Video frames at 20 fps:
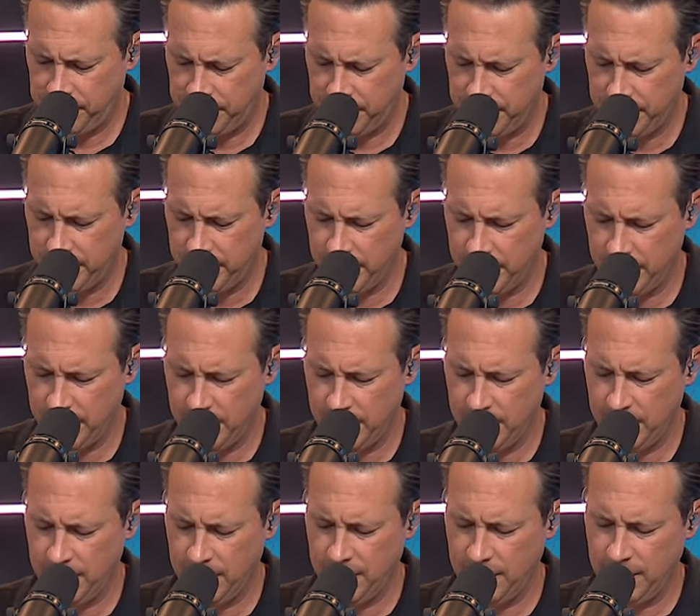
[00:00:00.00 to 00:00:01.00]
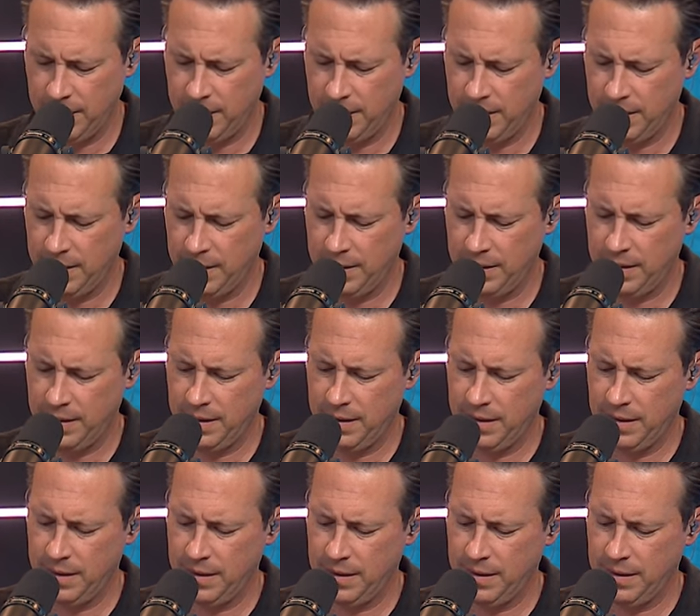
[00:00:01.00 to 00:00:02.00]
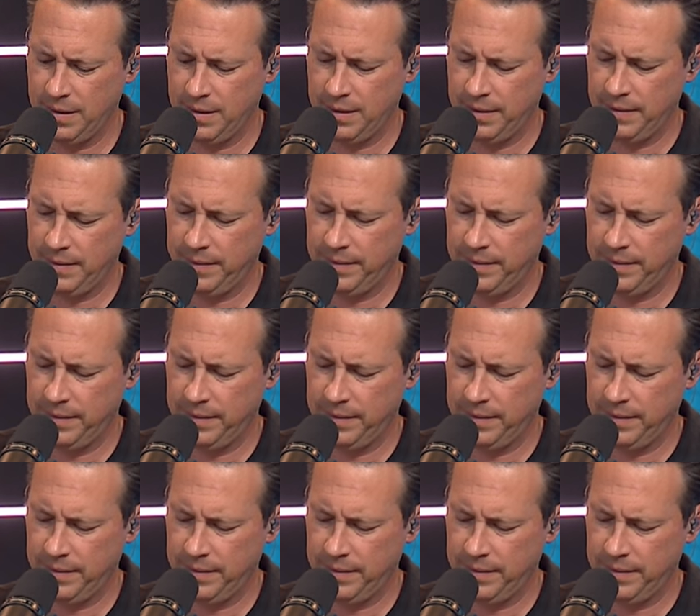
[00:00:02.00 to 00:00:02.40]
Nothing is said.